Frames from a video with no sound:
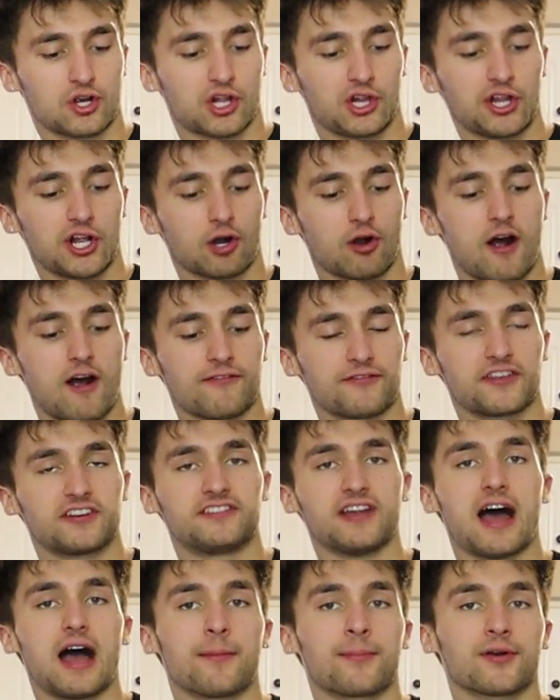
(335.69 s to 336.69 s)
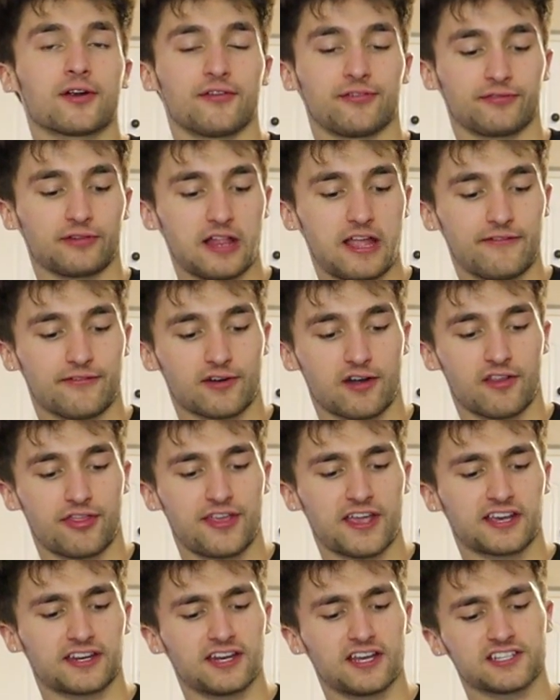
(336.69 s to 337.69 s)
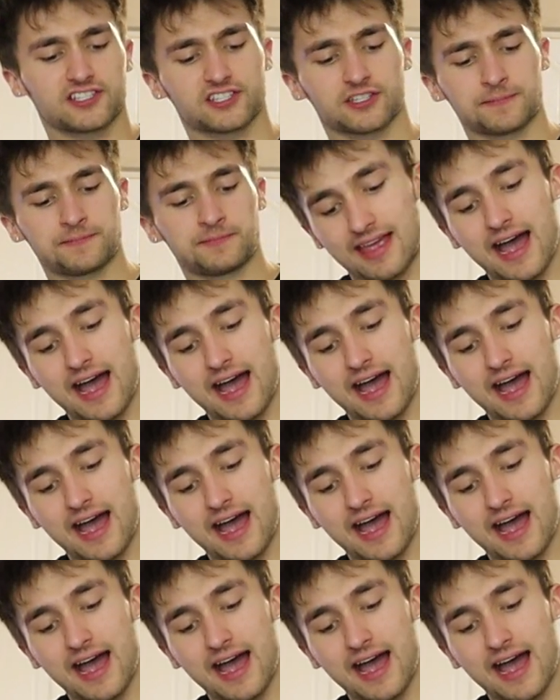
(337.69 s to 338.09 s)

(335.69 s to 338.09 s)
clear off the dauber of flavor and thickness.